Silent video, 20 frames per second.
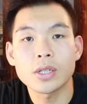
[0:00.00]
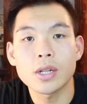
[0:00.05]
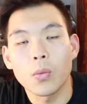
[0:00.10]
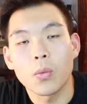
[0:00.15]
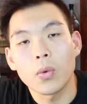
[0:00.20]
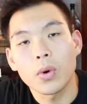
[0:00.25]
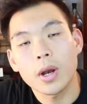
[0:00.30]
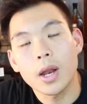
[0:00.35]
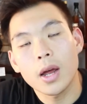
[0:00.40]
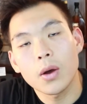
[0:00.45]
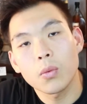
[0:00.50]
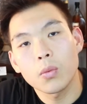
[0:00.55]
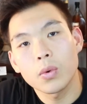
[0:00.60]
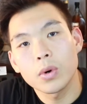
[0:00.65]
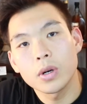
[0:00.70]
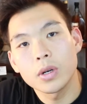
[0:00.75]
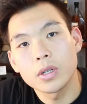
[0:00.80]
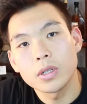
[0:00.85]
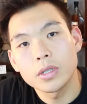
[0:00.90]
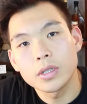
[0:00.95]
But when I
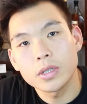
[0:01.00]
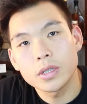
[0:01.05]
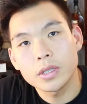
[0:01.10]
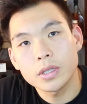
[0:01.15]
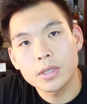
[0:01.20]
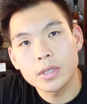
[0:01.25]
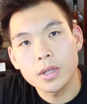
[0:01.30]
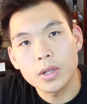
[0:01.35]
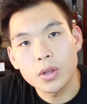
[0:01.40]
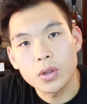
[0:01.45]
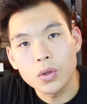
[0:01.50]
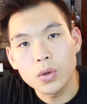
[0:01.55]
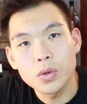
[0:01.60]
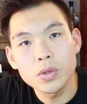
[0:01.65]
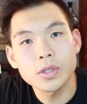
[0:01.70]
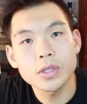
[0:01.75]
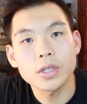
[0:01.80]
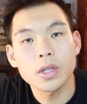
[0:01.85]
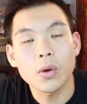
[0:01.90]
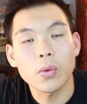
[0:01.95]
was
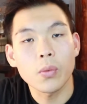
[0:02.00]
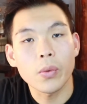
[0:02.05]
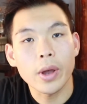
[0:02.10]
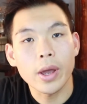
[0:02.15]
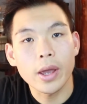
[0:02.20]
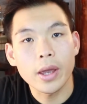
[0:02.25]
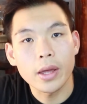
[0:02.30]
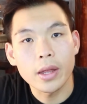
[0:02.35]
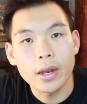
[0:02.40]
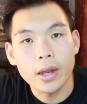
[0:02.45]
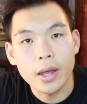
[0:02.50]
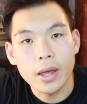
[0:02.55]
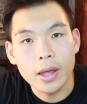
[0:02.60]
losing the weight